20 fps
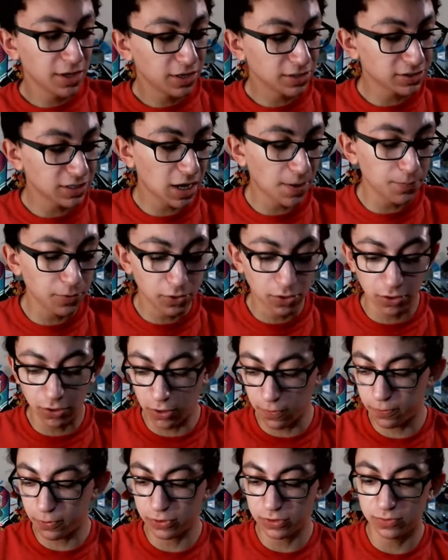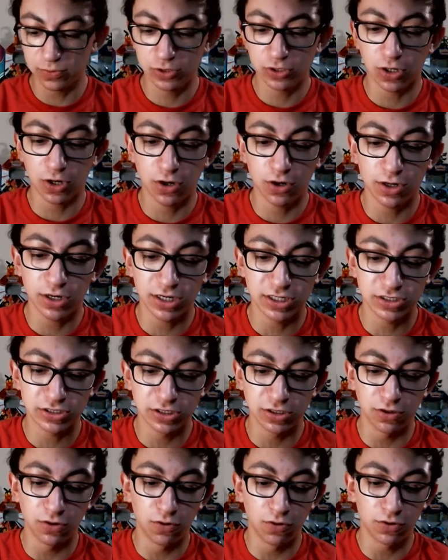Tapu Koko Prism Star is
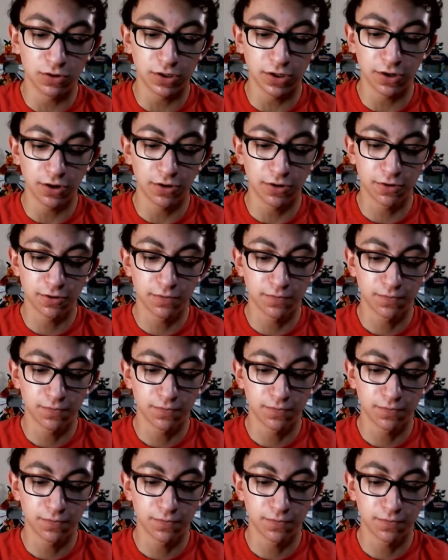the goal here.